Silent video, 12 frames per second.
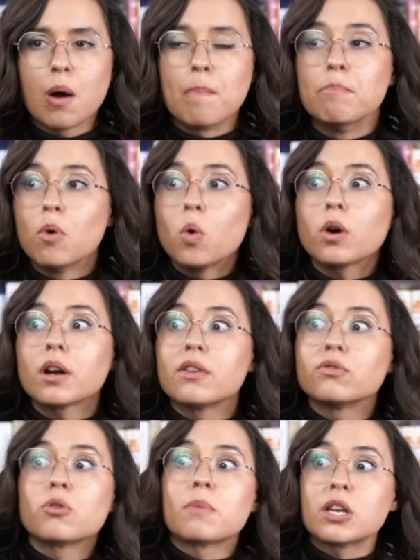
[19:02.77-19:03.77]
more
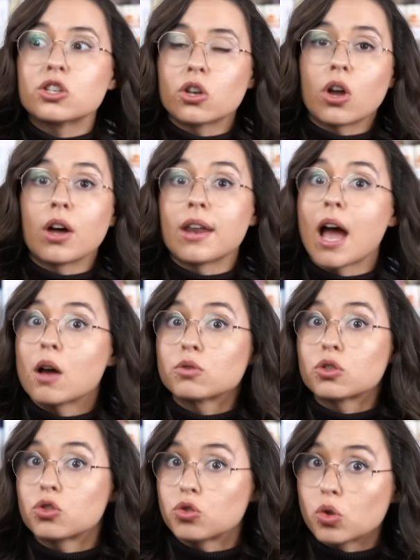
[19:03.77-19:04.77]
information on how
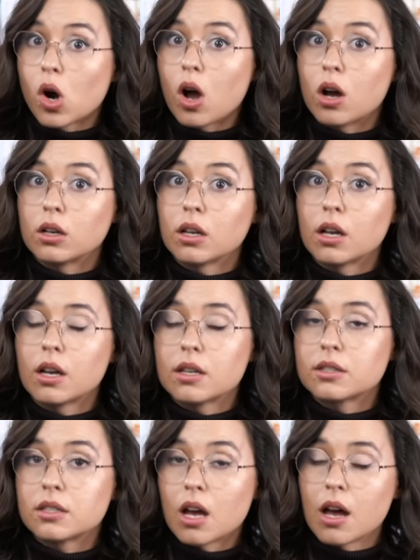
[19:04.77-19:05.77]
strong
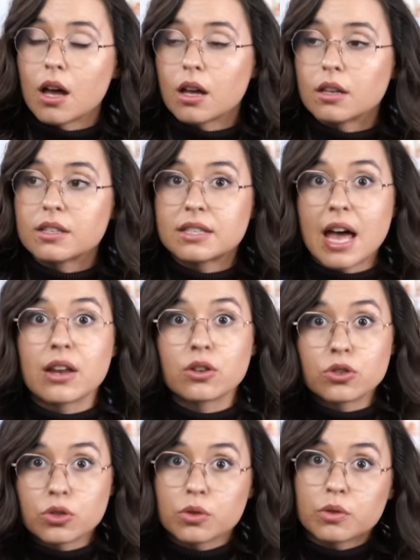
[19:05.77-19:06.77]

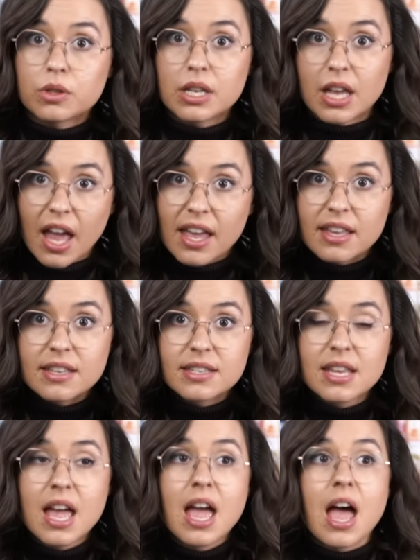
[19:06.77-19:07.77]
Saturn truly
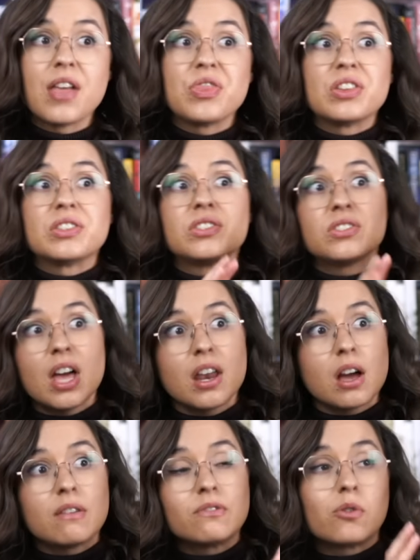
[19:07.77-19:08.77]
is, and the
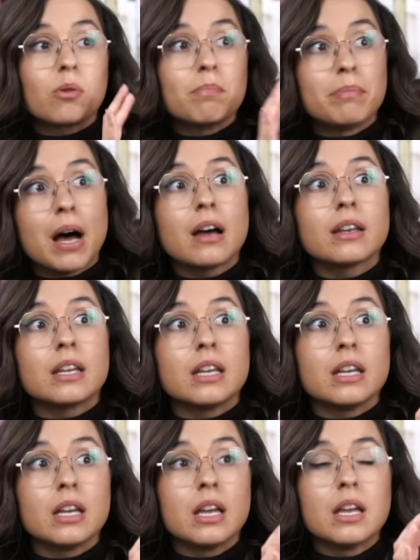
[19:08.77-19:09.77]
setup for
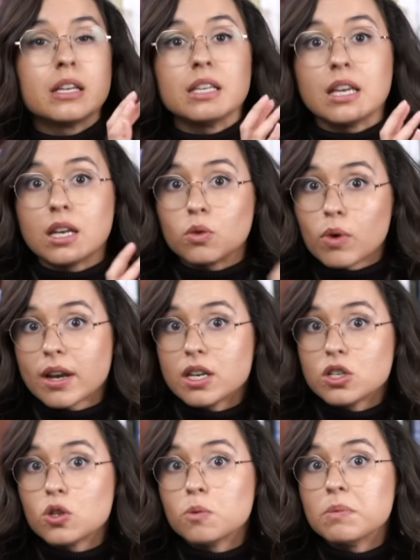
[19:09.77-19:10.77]
Bonnie getting ready
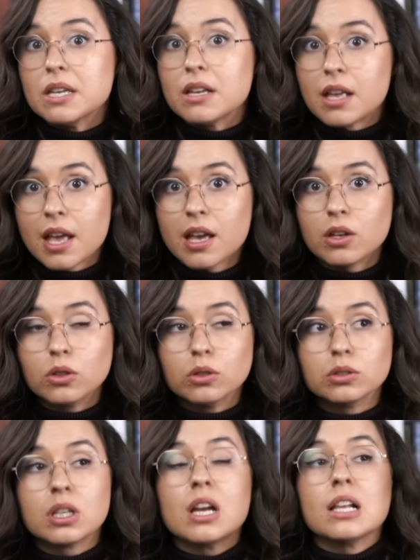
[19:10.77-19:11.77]
to be
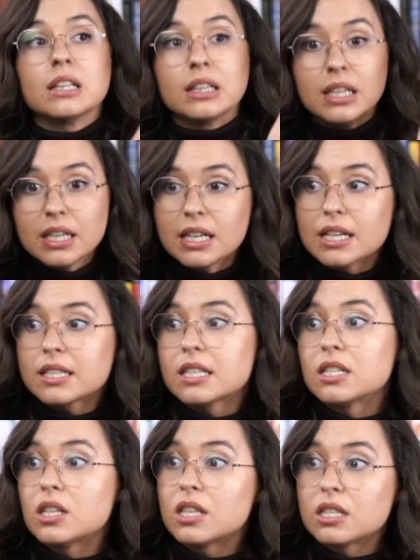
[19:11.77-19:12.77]
killed, leading us
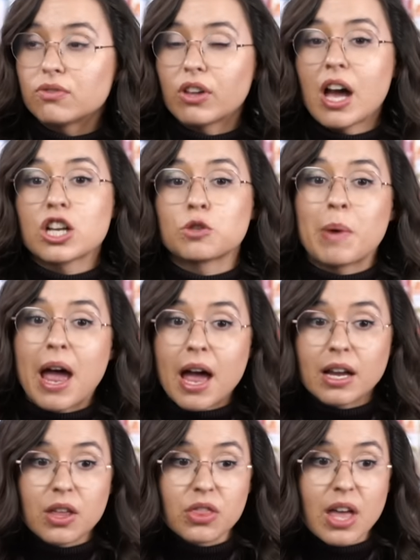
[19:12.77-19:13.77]
into this
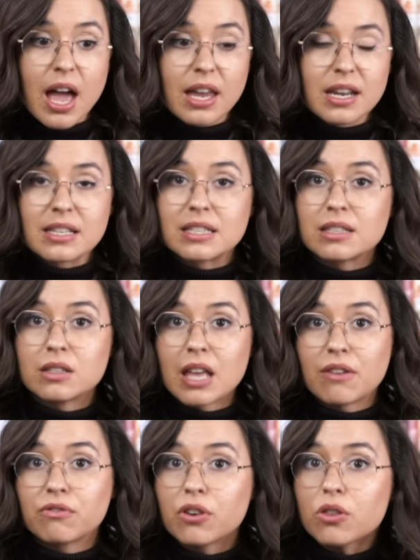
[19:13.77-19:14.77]
flashback
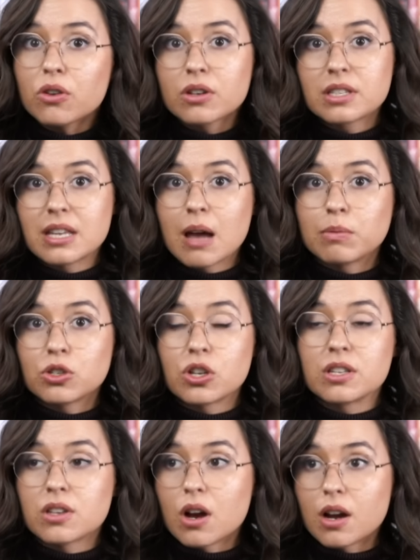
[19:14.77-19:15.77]
that further
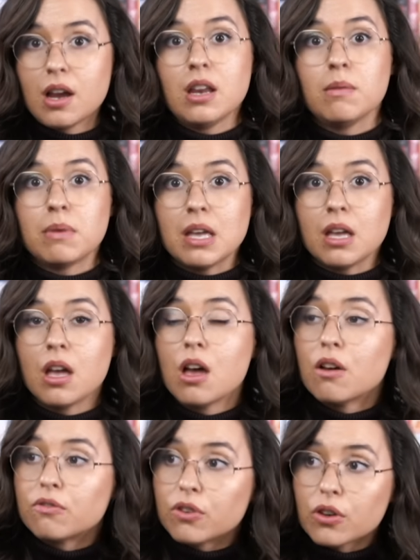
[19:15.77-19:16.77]
establishes our enemy,
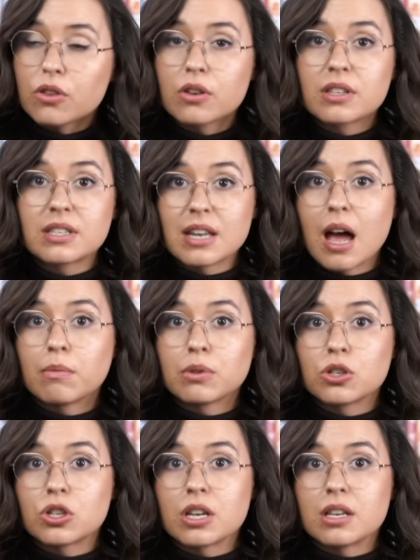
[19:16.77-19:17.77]
further
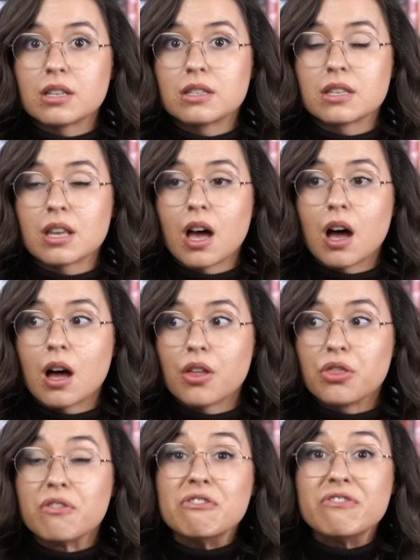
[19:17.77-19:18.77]
establishes
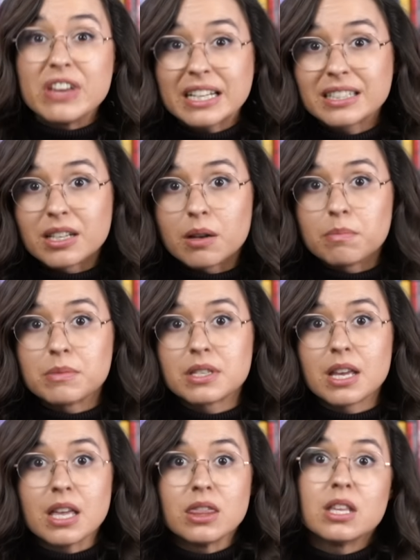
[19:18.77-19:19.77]
the victims
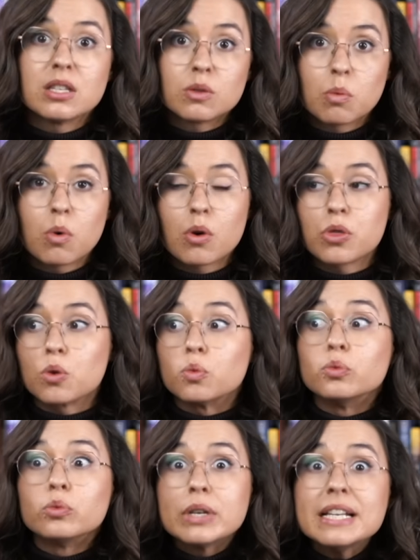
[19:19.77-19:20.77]
in this war, the
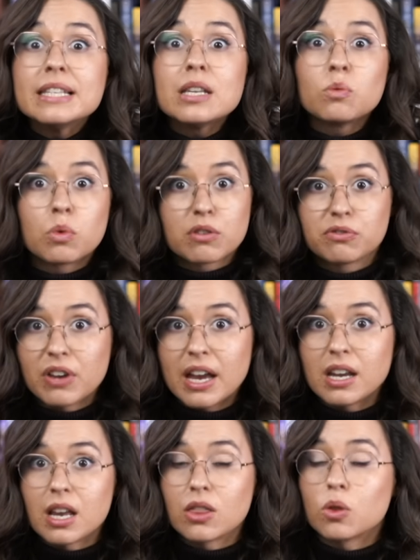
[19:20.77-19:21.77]
reason we're
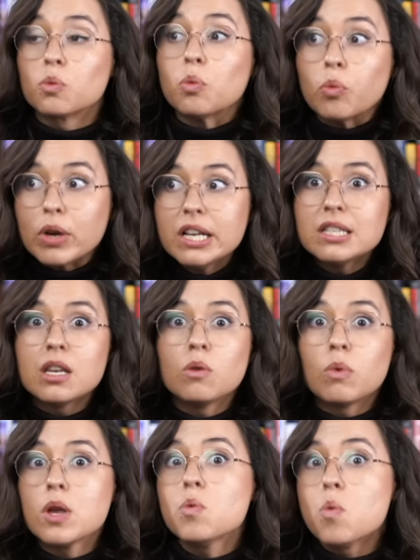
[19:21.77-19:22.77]
fighting, the reason
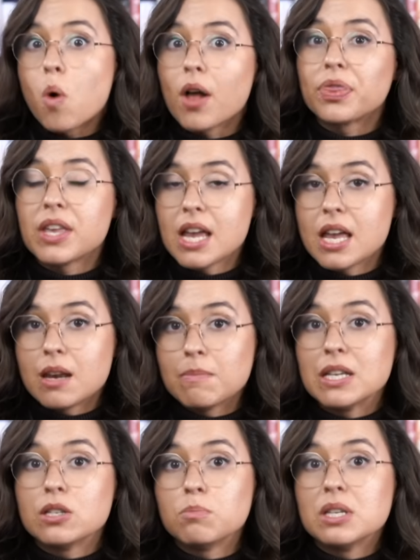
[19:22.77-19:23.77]
we want the
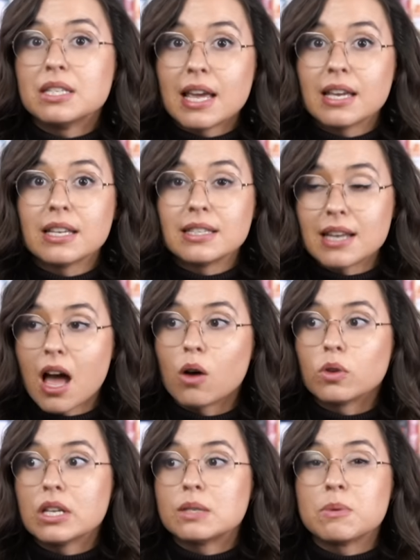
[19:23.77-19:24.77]
enemy to be taken
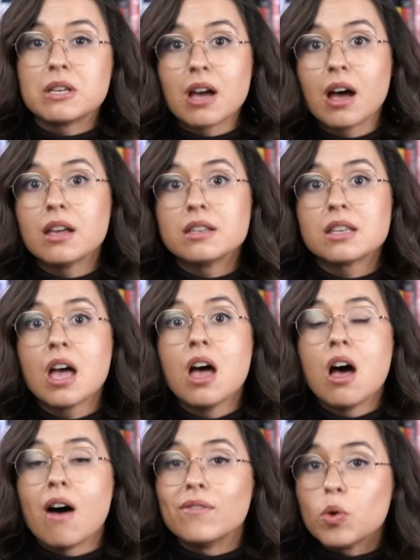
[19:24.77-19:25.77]
down is because
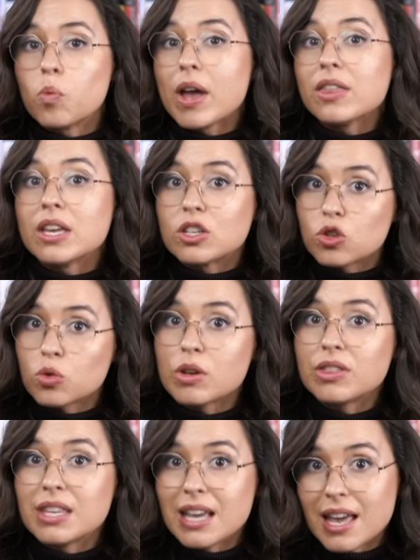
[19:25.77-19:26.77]
of the way they
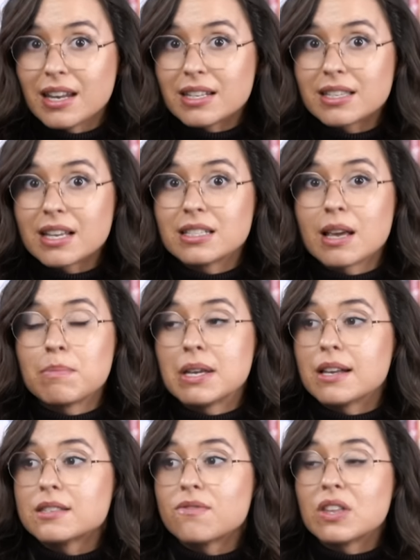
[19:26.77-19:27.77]
treat the innocent and
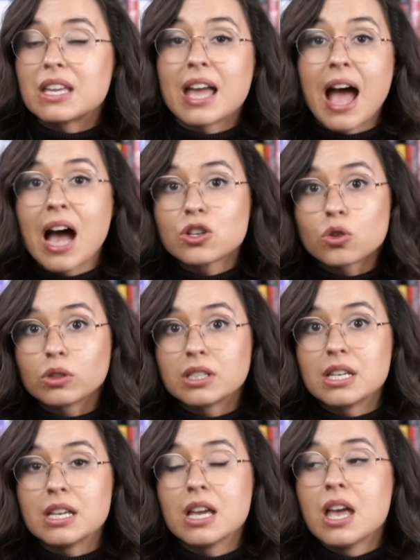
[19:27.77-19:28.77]
because of the
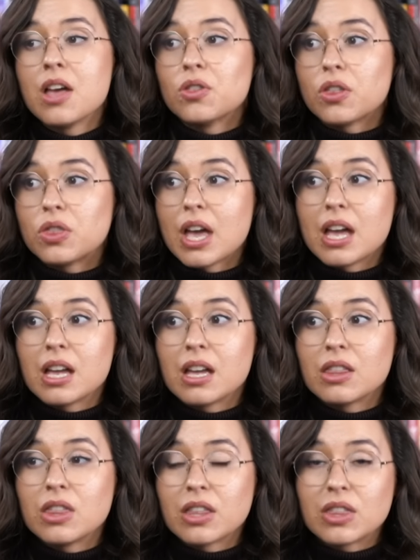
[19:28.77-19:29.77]
casualty that
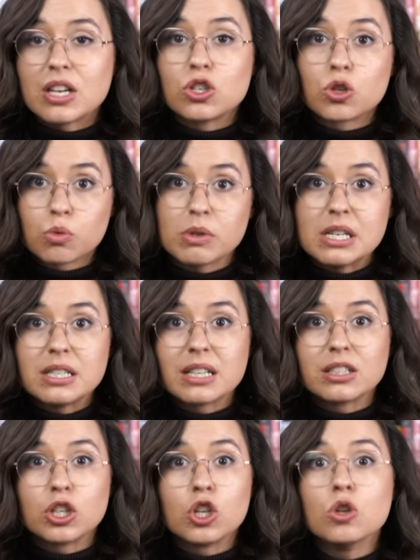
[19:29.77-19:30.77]
they treat
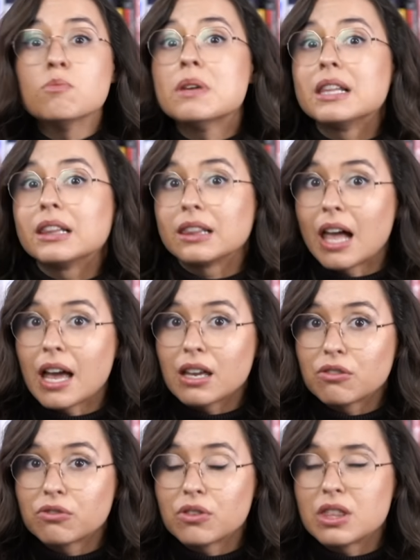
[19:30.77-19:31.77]
human
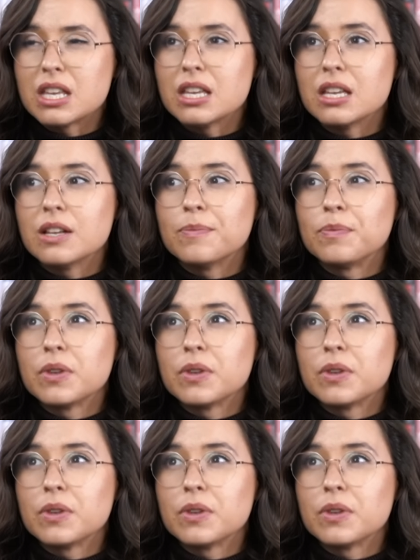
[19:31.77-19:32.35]
life. The